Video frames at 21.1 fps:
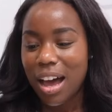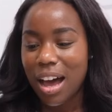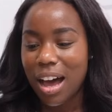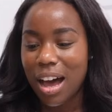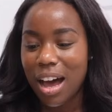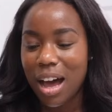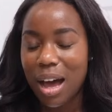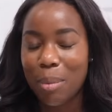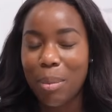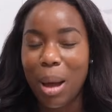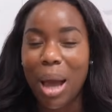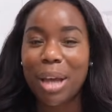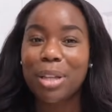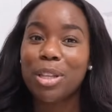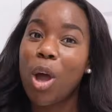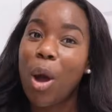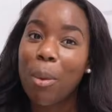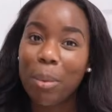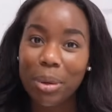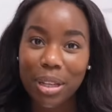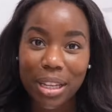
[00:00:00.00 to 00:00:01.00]
Um, I
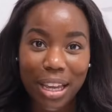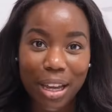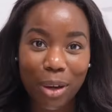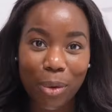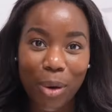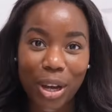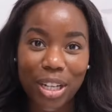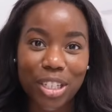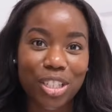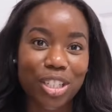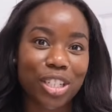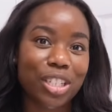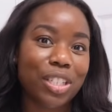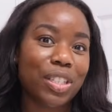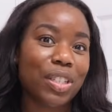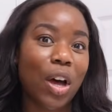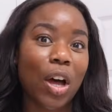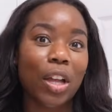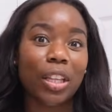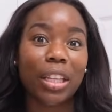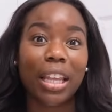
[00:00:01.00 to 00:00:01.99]
know I'm gonna get questions
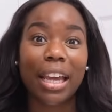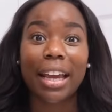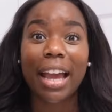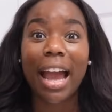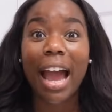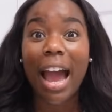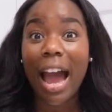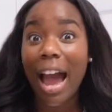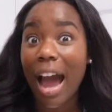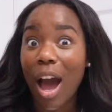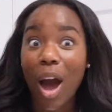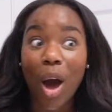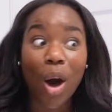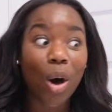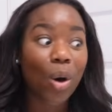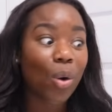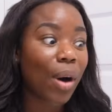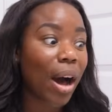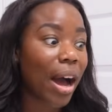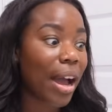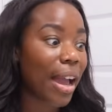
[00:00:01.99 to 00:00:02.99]
on like
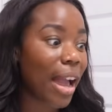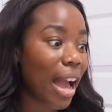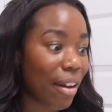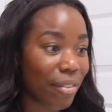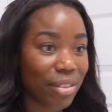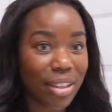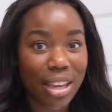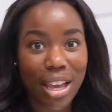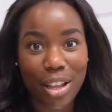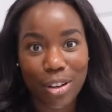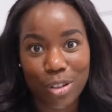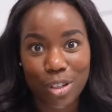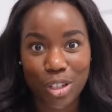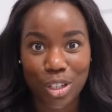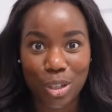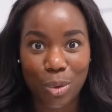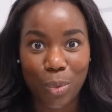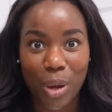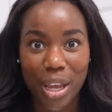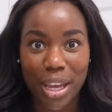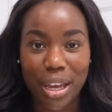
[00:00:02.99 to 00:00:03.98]
how I have the energy
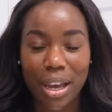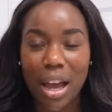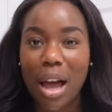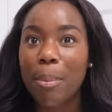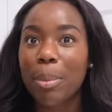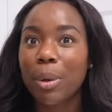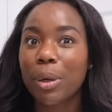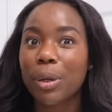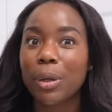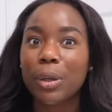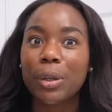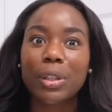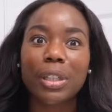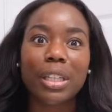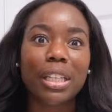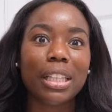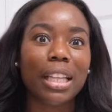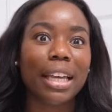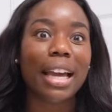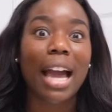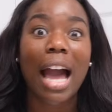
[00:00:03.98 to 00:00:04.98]
to wake up
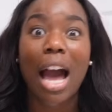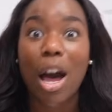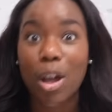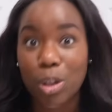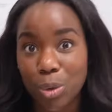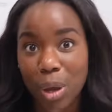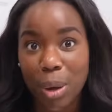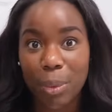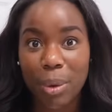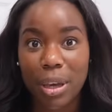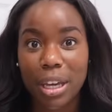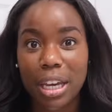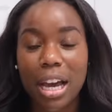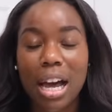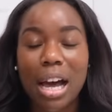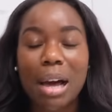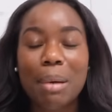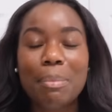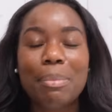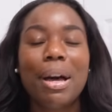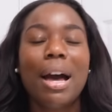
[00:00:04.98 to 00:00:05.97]
early, like how do I wake
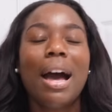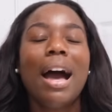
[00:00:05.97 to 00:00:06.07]
up?